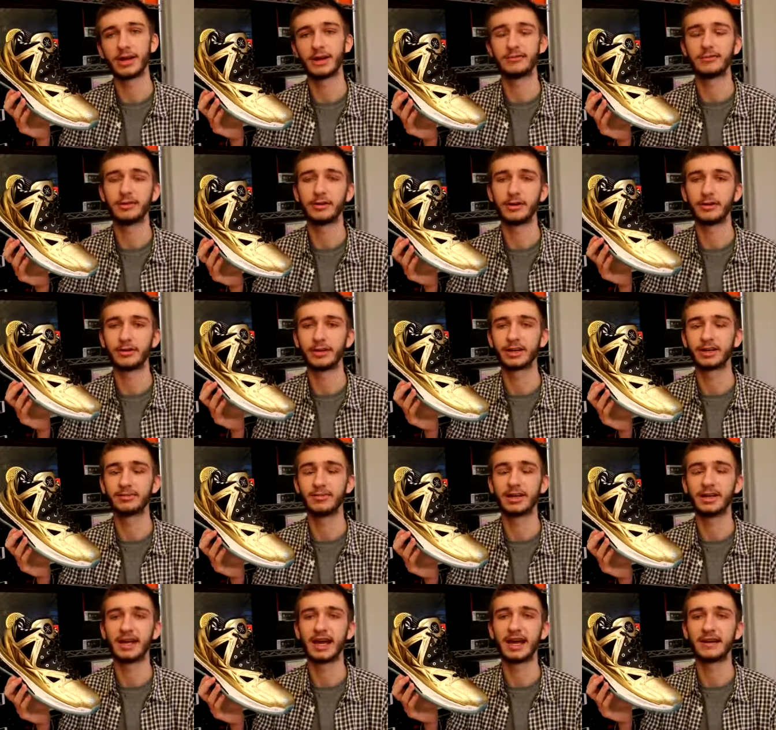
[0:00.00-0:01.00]
I would not
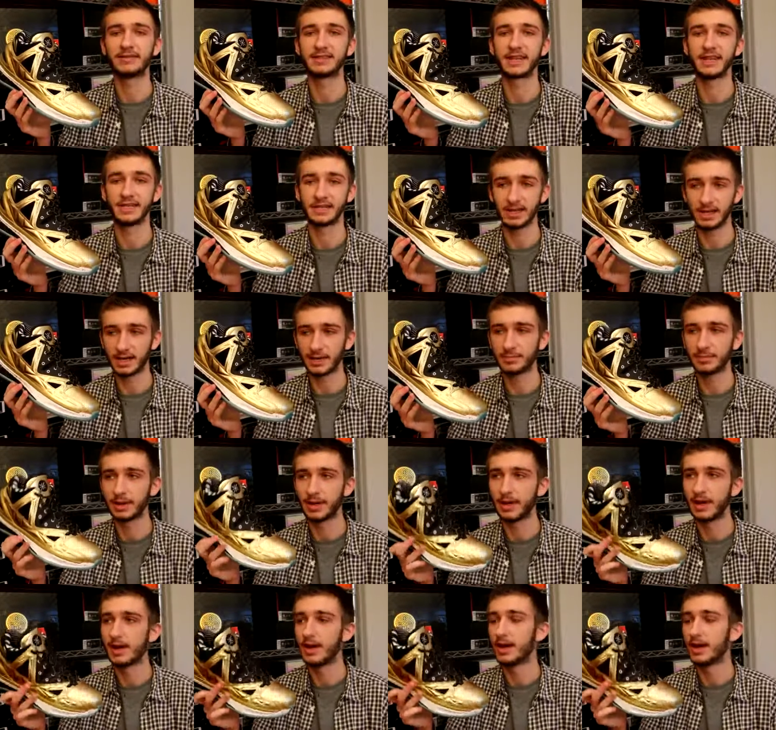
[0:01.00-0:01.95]
recommend half size up.